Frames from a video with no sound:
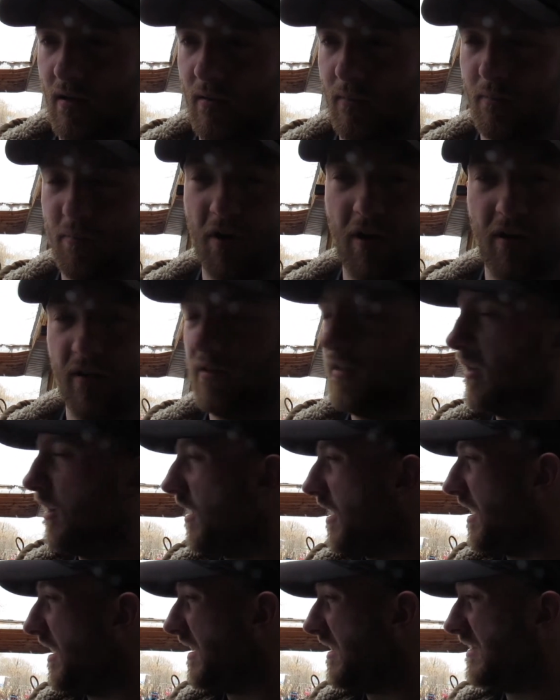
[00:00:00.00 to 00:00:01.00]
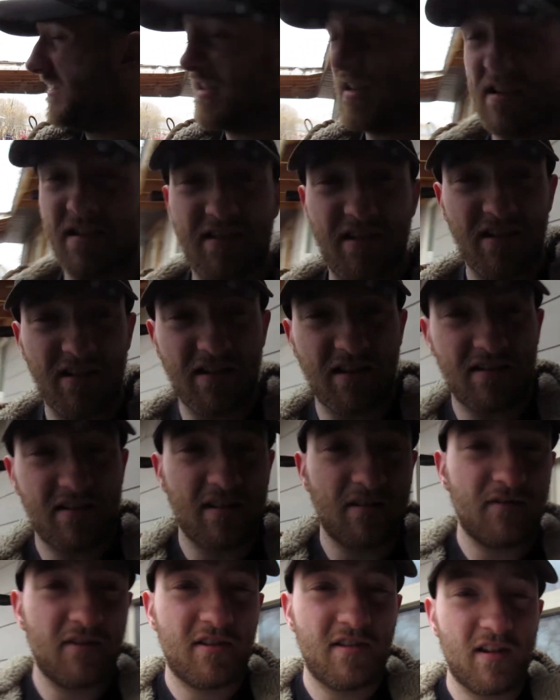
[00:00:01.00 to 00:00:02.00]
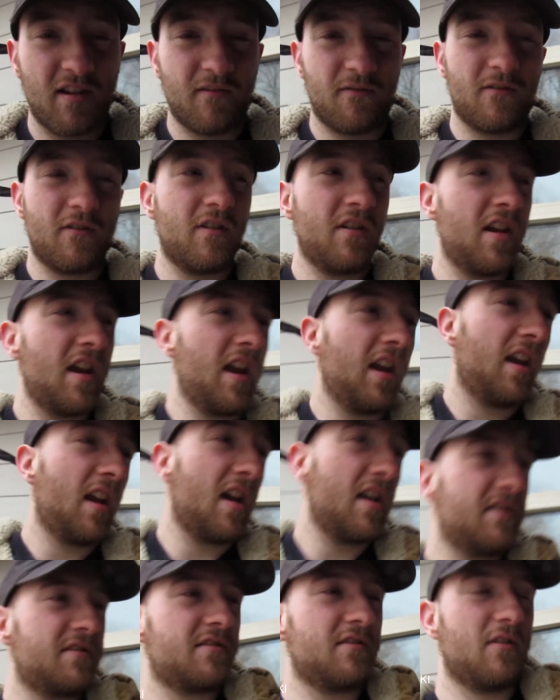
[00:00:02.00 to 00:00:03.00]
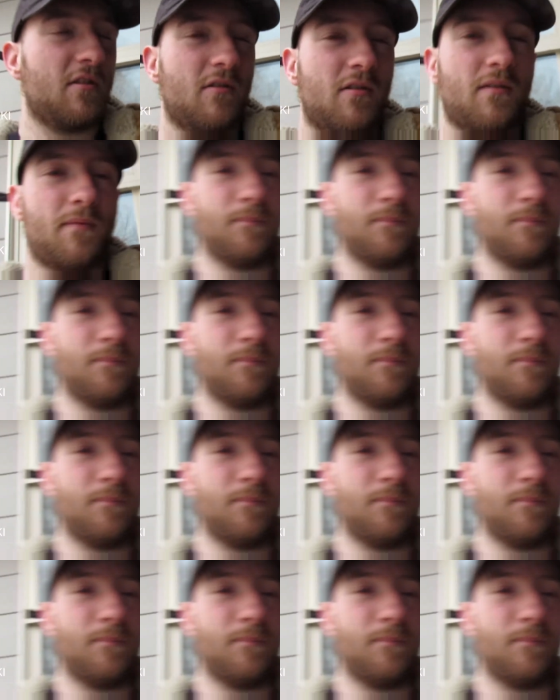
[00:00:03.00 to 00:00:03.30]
But yeah, I think that's everything for today, guys. So